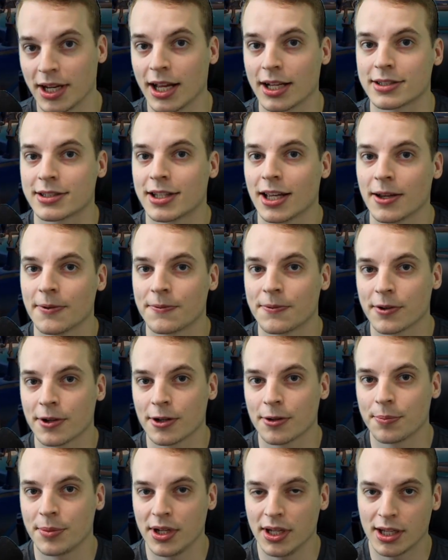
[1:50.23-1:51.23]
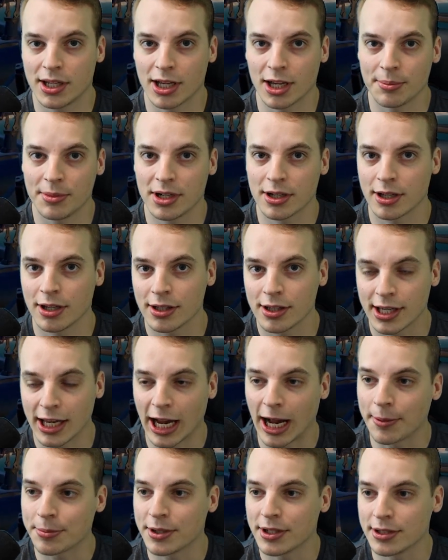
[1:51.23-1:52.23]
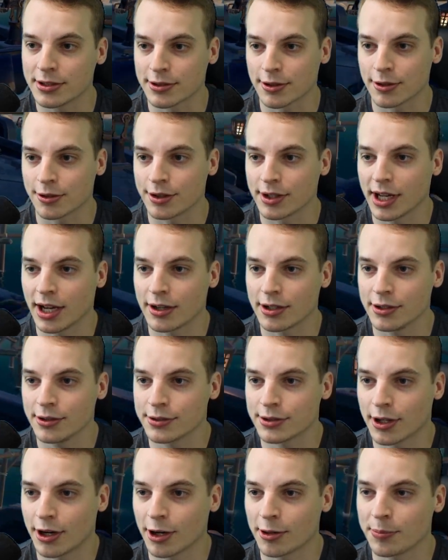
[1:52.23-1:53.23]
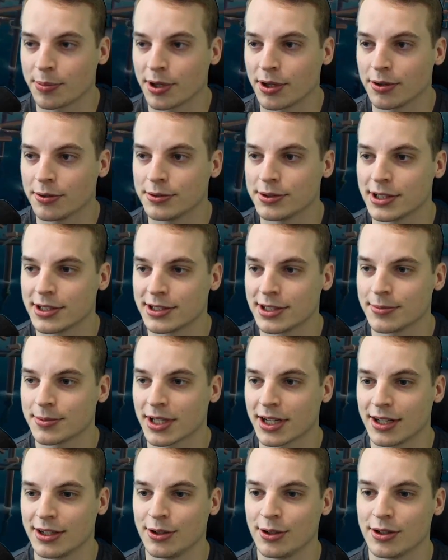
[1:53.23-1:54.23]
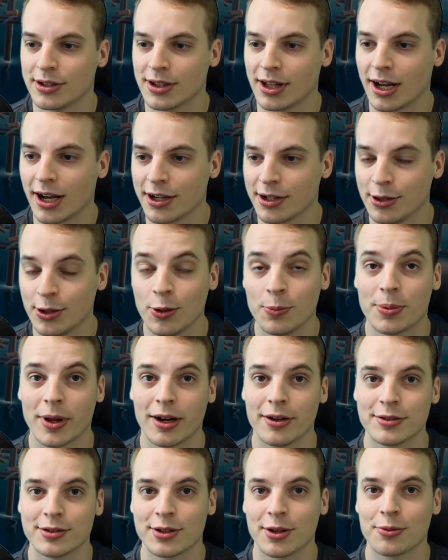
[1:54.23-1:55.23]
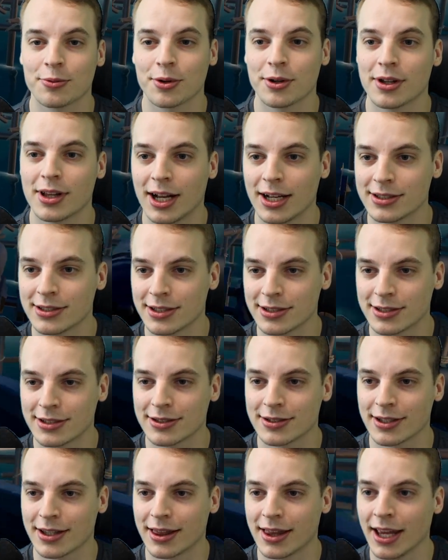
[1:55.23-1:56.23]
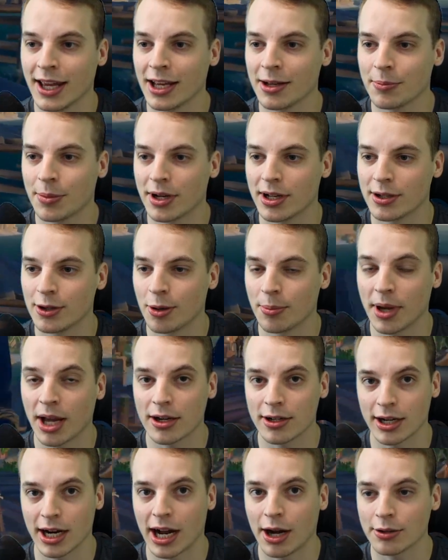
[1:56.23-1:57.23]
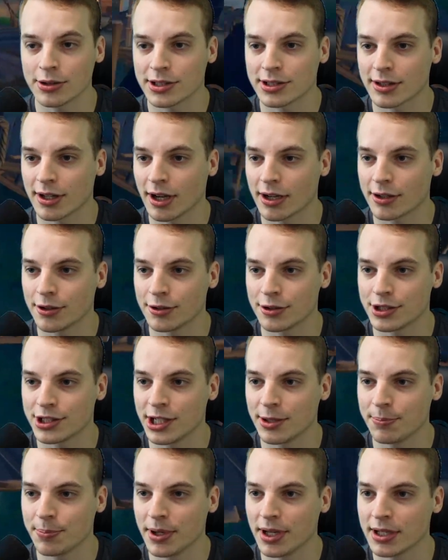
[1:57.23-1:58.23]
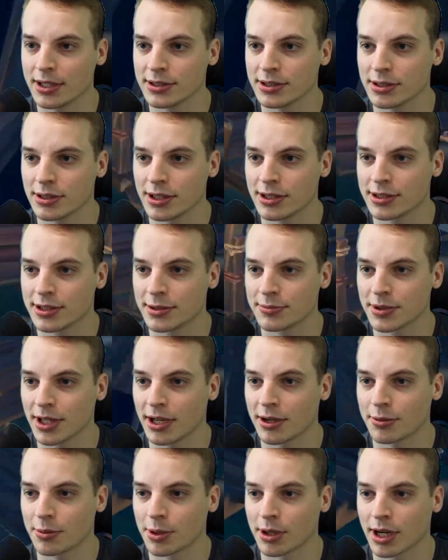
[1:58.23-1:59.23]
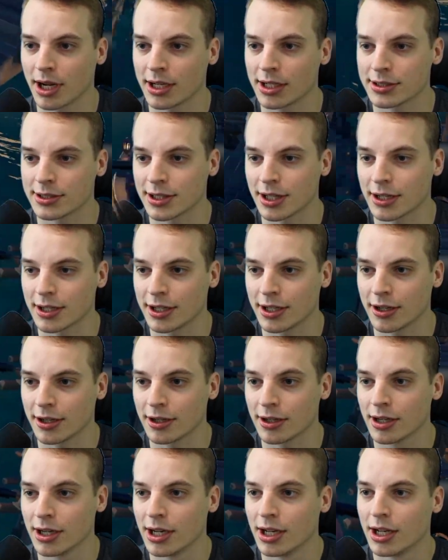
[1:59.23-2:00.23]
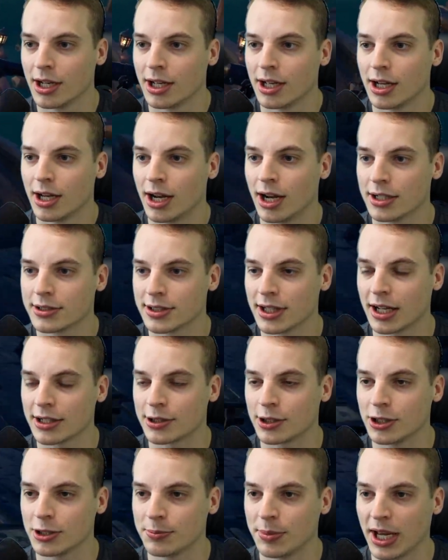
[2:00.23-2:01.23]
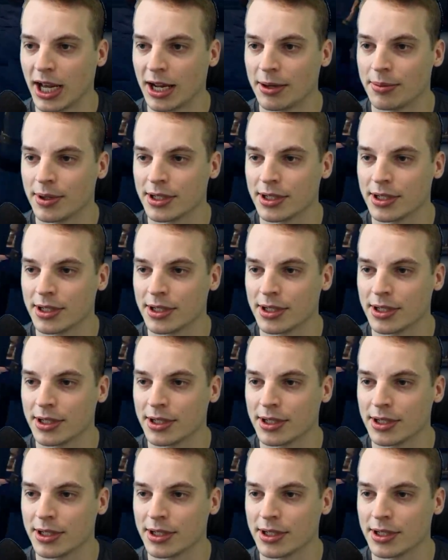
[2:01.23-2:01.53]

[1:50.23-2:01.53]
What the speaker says: next tip for becoming a good captain is learning how to use the harpoons. It seems like a lot of new players don't realize this is a thing, but no matter how stuck your ship is, it seems like we're kind of stuck here. It's not too bad,